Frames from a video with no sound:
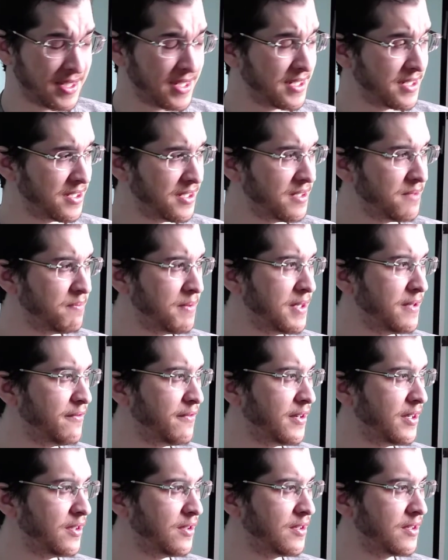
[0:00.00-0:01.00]
it's just been a
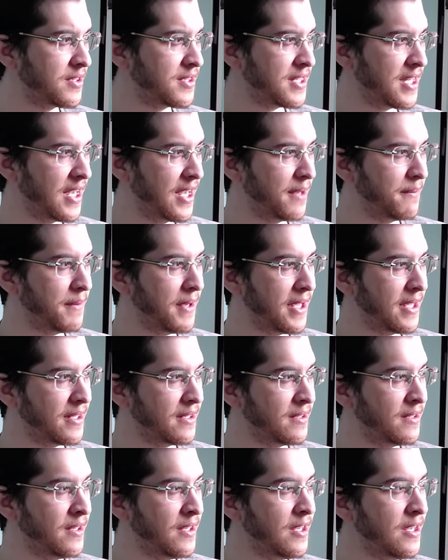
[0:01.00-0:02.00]
very long time
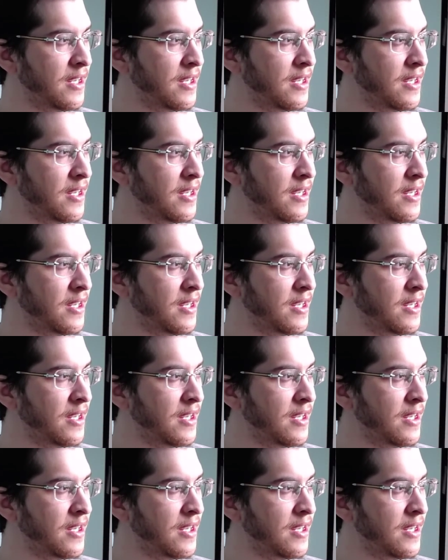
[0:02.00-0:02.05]
and